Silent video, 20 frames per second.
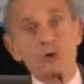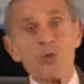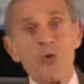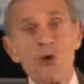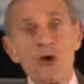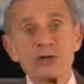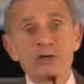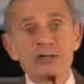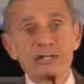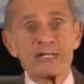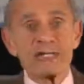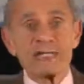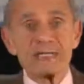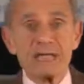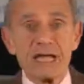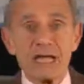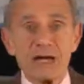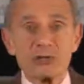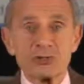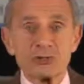walls in this
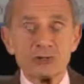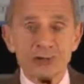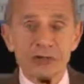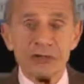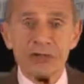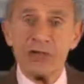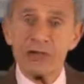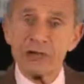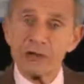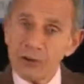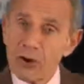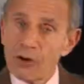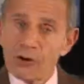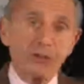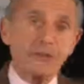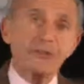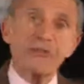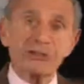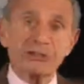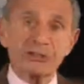country go to
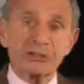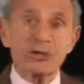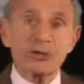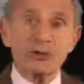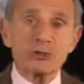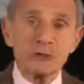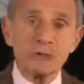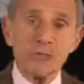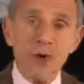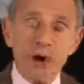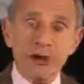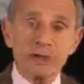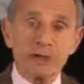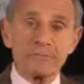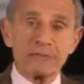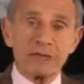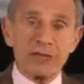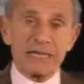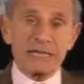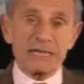the residential
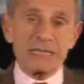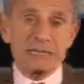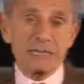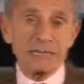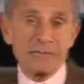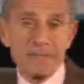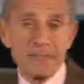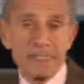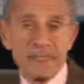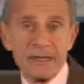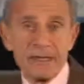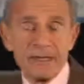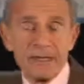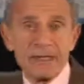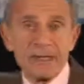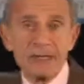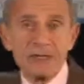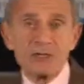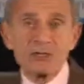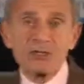marketplace.
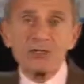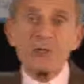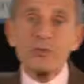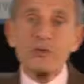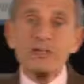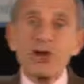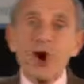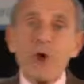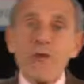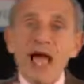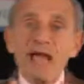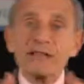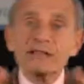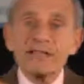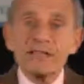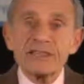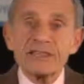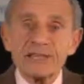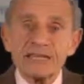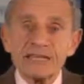So we go out
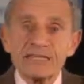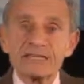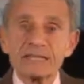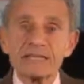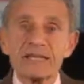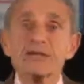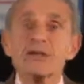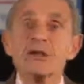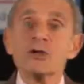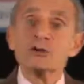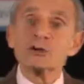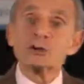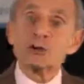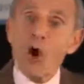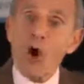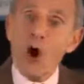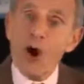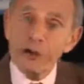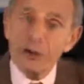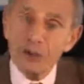to these
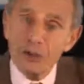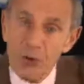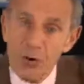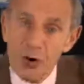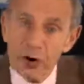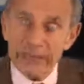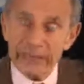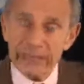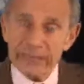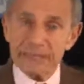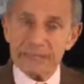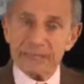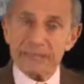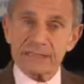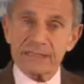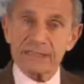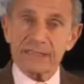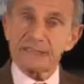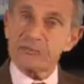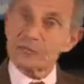target audience.
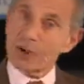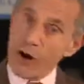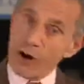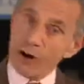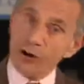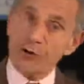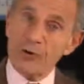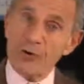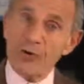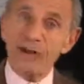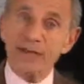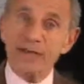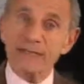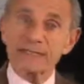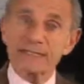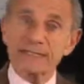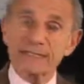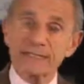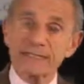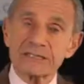Target
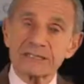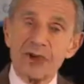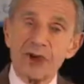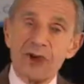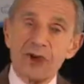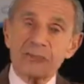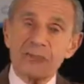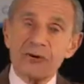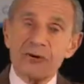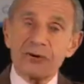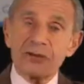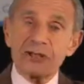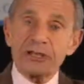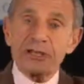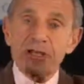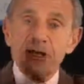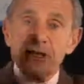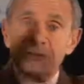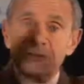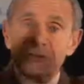audience is 30
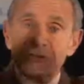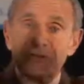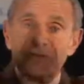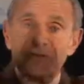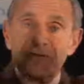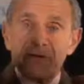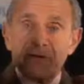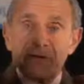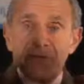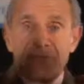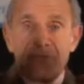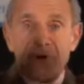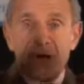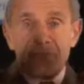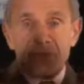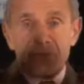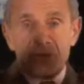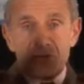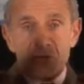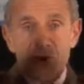years to
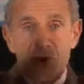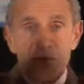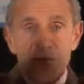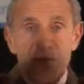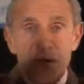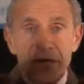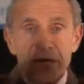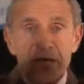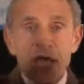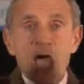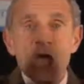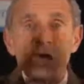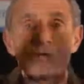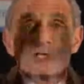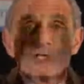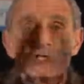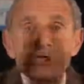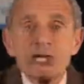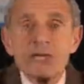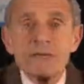55-year-old woman.
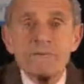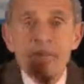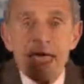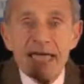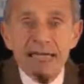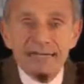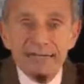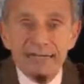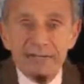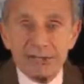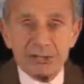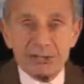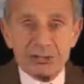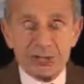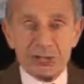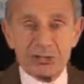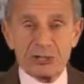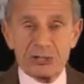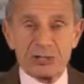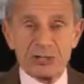She makes the
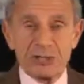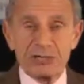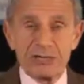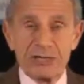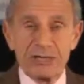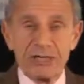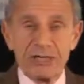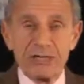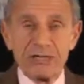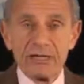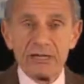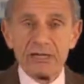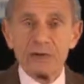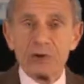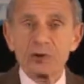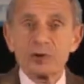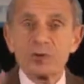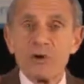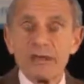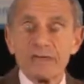decisions. You know,
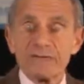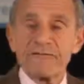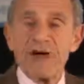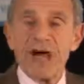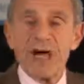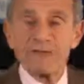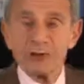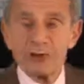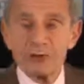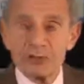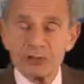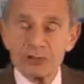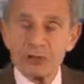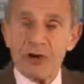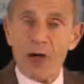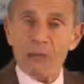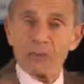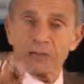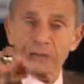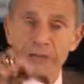25 years ago,
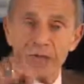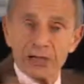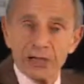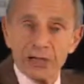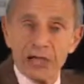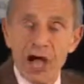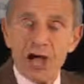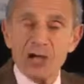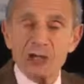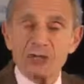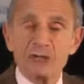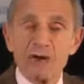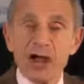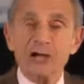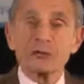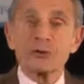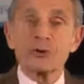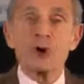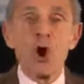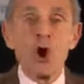I would tell a
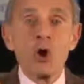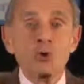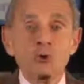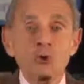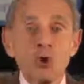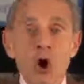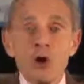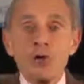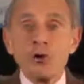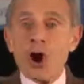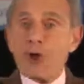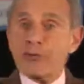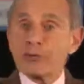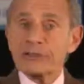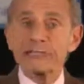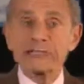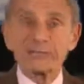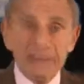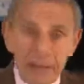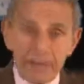contractor, don't go
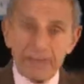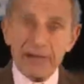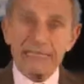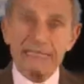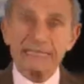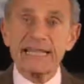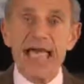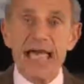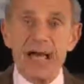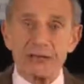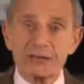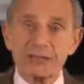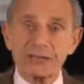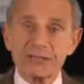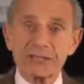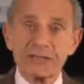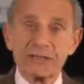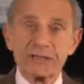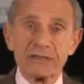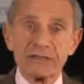into somebody's
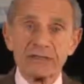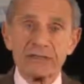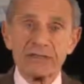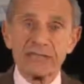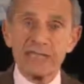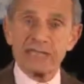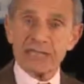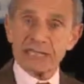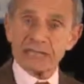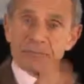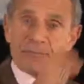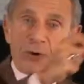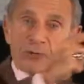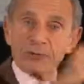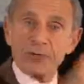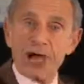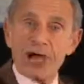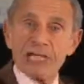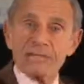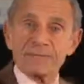house unless both
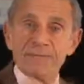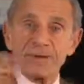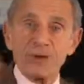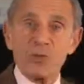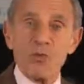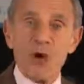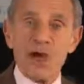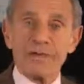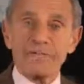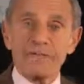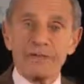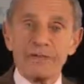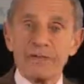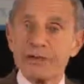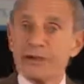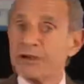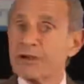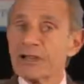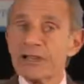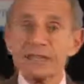the husband and wife are
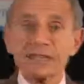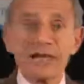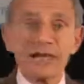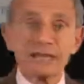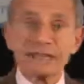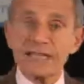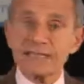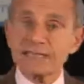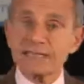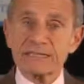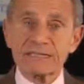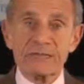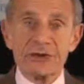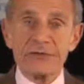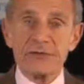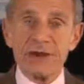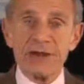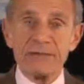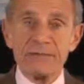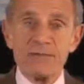there. Not
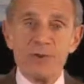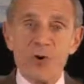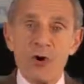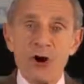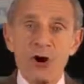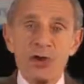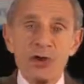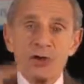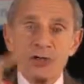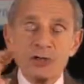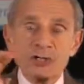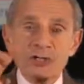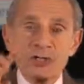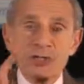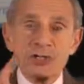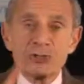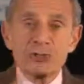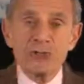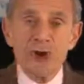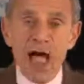necessary anymore. She
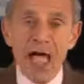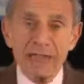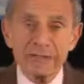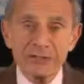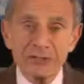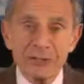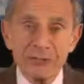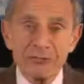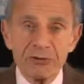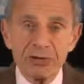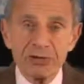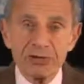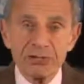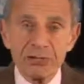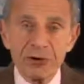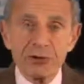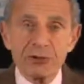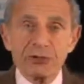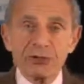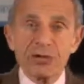drives the
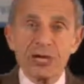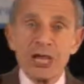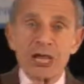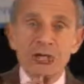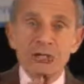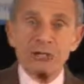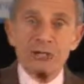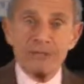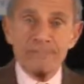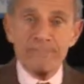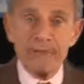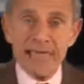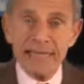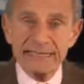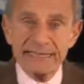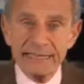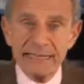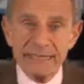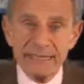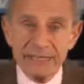research, she makes
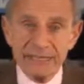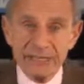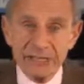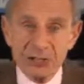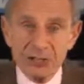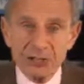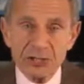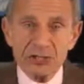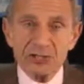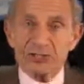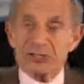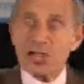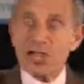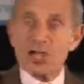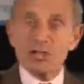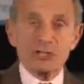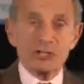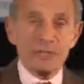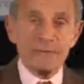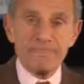the decisions,
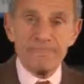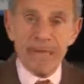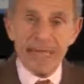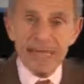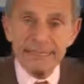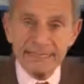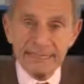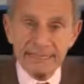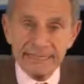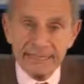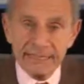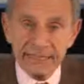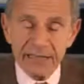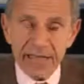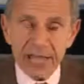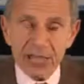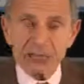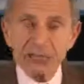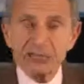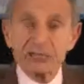she makes the
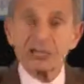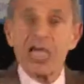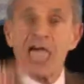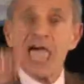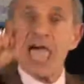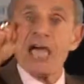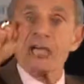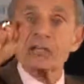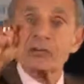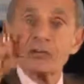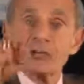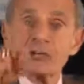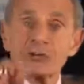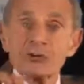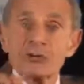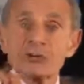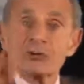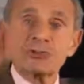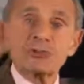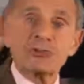selections, and she
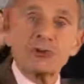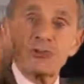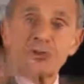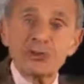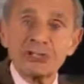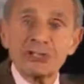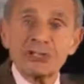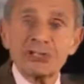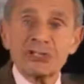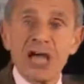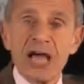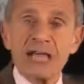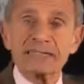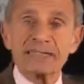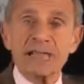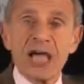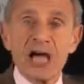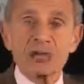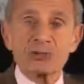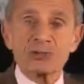chooses you when she signs
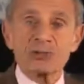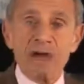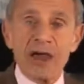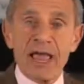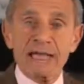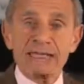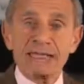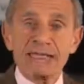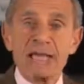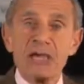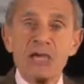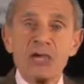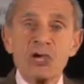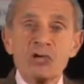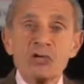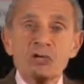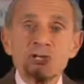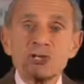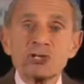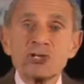contracts.
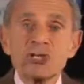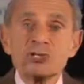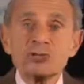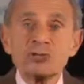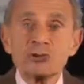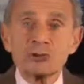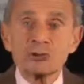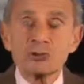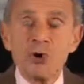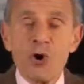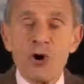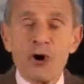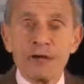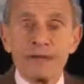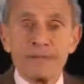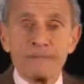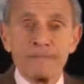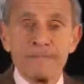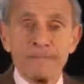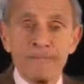She's your
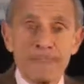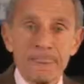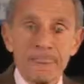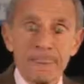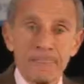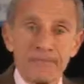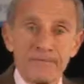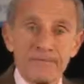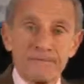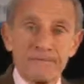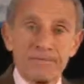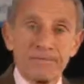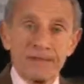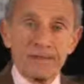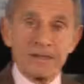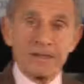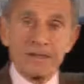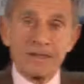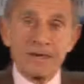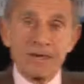target.
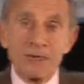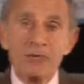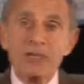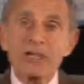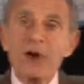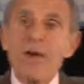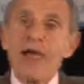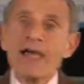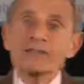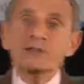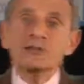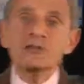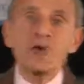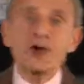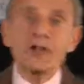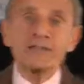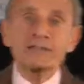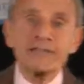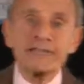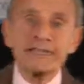We go out and
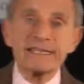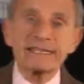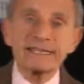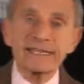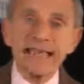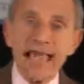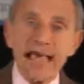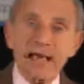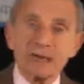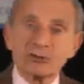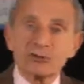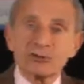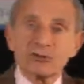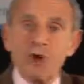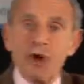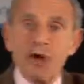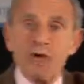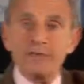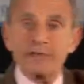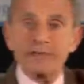talk to these gals,
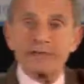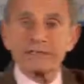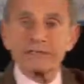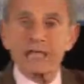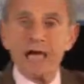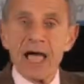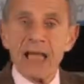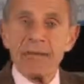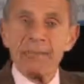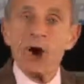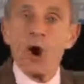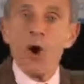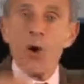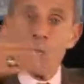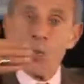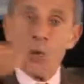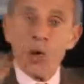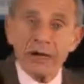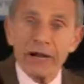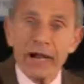12 at a time,
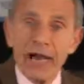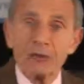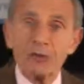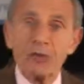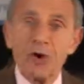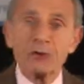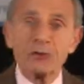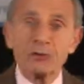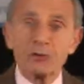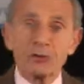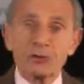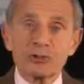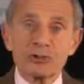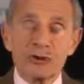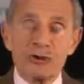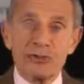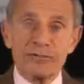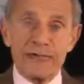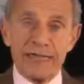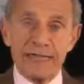one-on-one, do
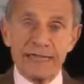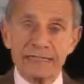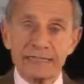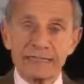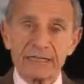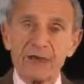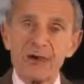surveys.